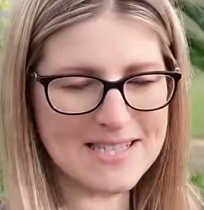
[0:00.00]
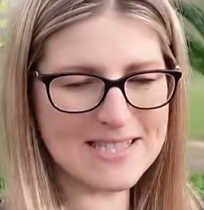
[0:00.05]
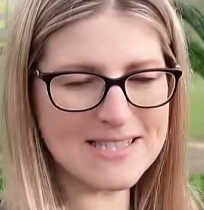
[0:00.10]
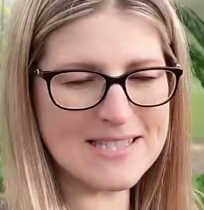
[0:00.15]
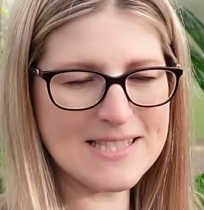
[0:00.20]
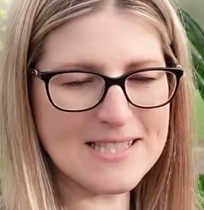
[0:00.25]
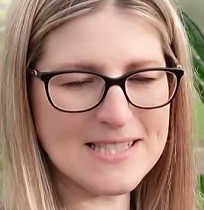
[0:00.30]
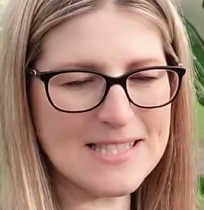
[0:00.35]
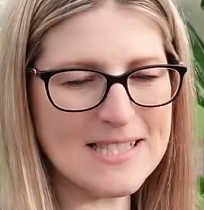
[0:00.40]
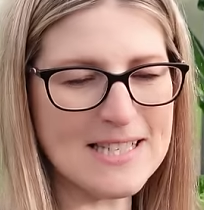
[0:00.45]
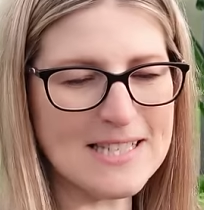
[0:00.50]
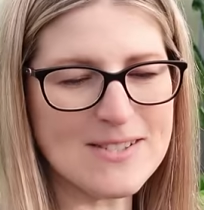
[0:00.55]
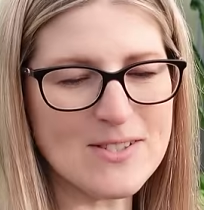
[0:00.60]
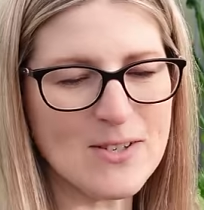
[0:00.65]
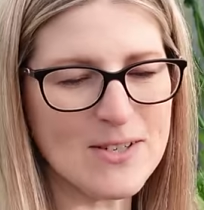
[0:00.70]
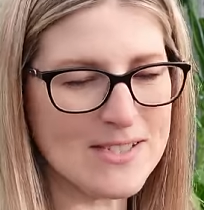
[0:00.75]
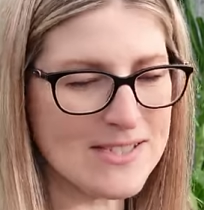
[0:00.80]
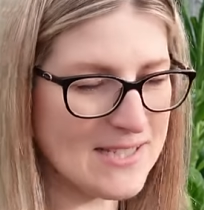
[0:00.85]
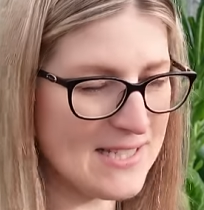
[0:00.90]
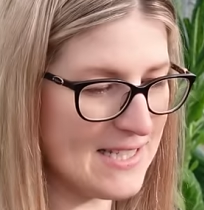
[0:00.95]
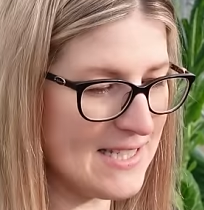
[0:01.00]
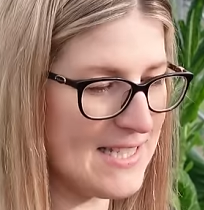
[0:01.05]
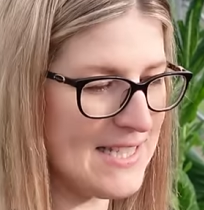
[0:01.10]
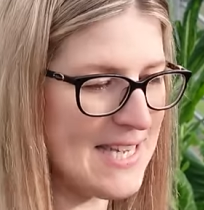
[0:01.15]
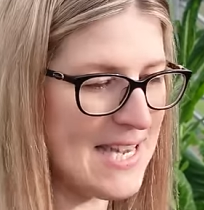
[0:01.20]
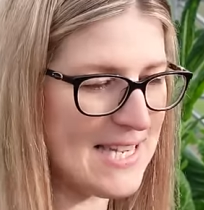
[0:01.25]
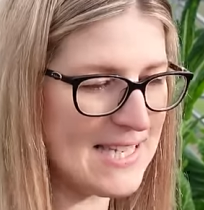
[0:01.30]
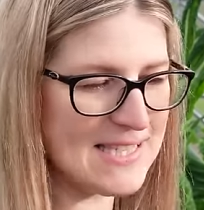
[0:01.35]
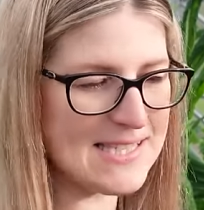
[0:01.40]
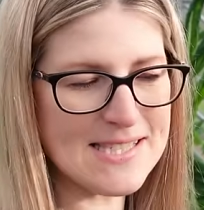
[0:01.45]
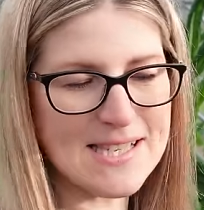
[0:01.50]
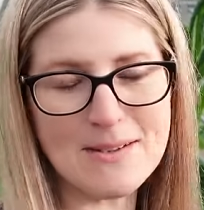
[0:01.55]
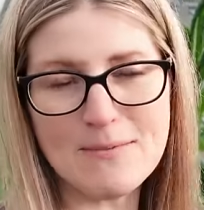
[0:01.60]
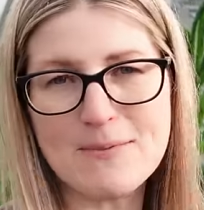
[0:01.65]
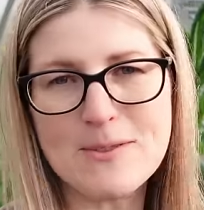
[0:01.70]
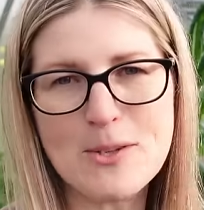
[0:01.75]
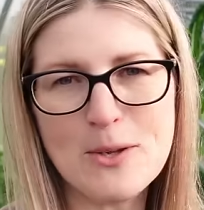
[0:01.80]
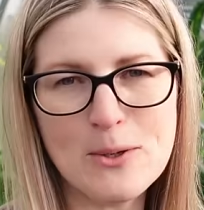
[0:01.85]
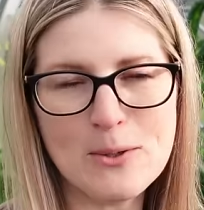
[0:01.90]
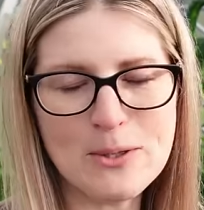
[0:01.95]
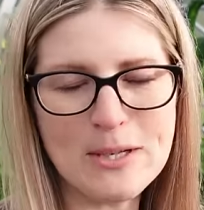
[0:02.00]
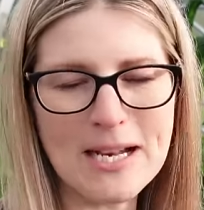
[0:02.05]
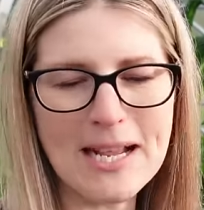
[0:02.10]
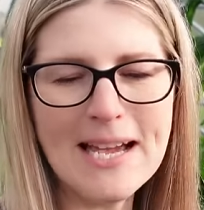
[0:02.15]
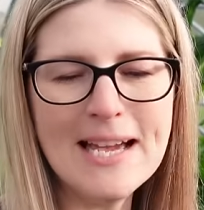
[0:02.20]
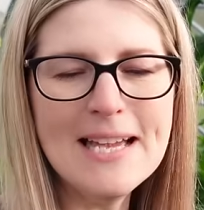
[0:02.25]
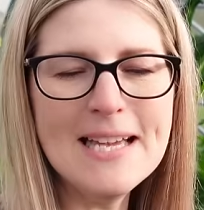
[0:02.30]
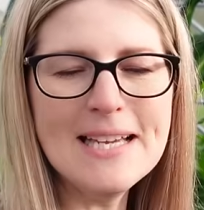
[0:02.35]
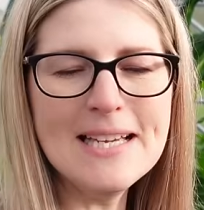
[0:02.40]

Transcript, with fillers: seedlings? So I said, yes, absolutely.